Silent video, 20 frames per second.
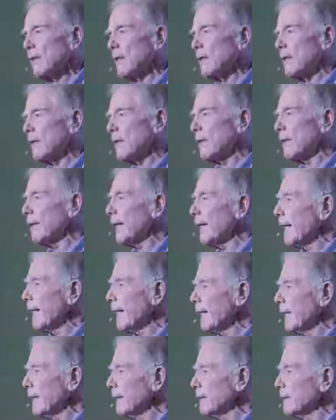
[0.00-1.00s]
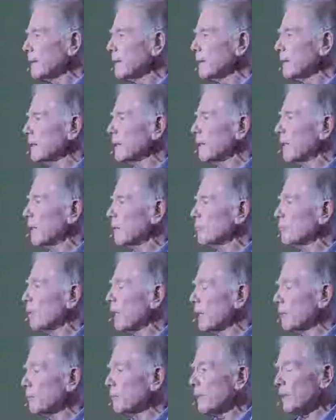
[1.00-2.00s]
uh, an uh,
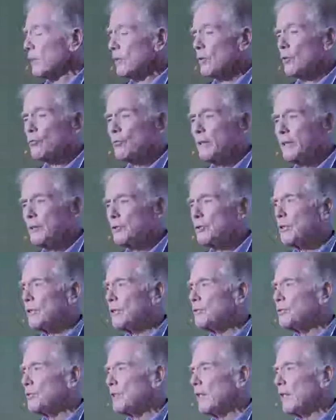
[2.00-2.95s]
biomedical research